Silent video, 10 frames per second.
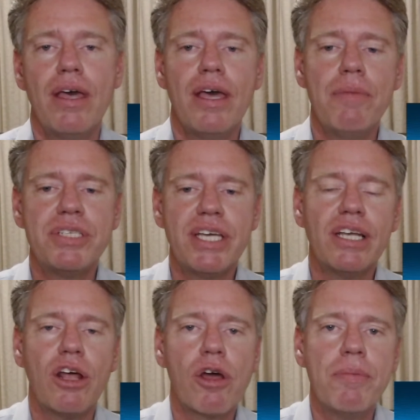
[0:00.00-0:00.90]
In
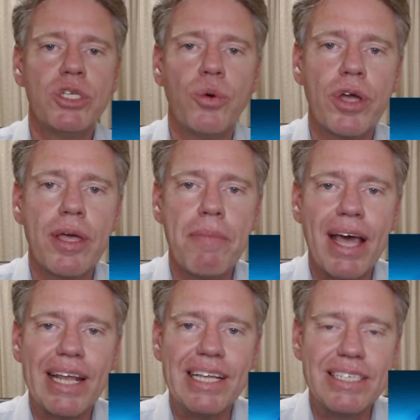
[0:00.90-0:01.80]
particular, I'm going to be talking
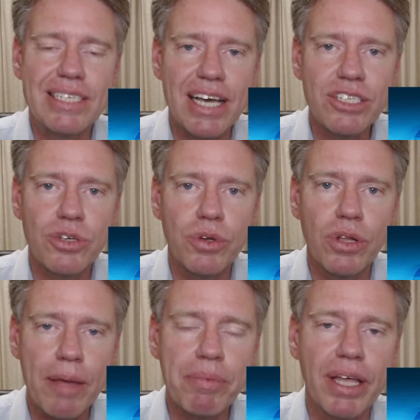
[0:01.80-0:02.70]
about
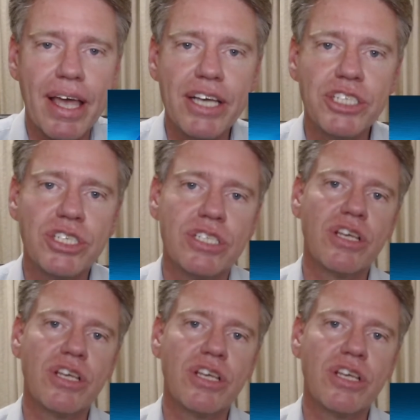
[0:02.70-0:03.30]
industrial applications.